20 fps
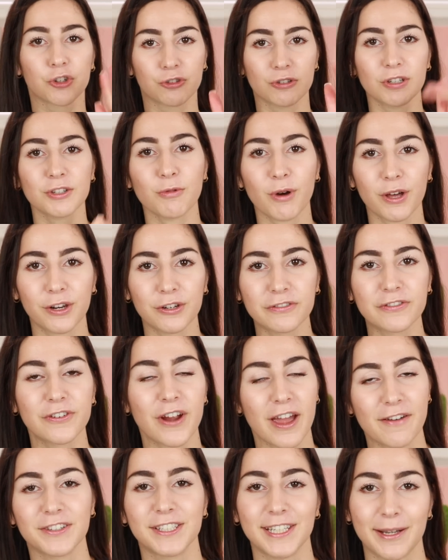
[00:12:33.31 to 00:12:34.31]
Drink water for
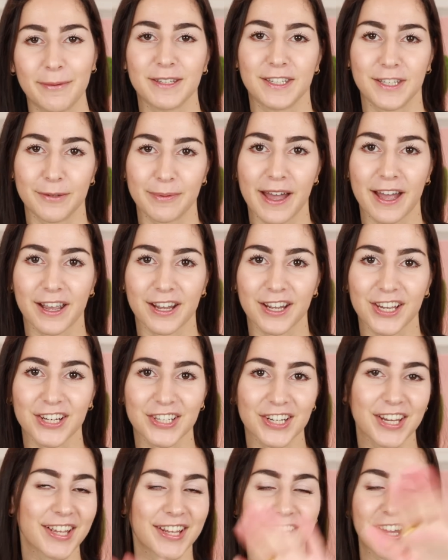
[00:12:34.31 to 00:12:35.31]
every time I say
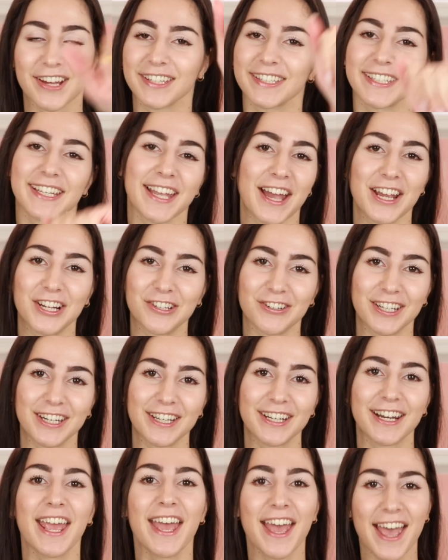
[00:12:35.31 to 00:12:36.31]
package. Gotta stay
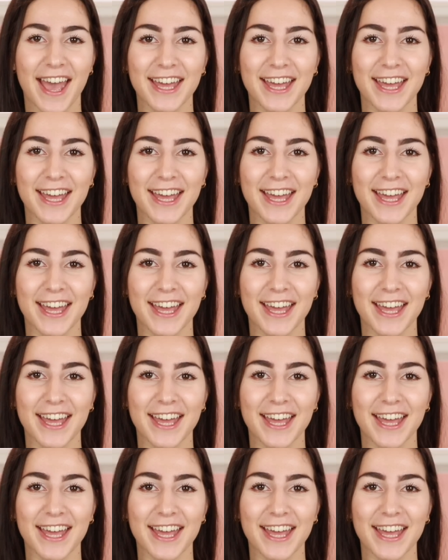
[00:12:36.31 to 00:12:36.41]
hydrated.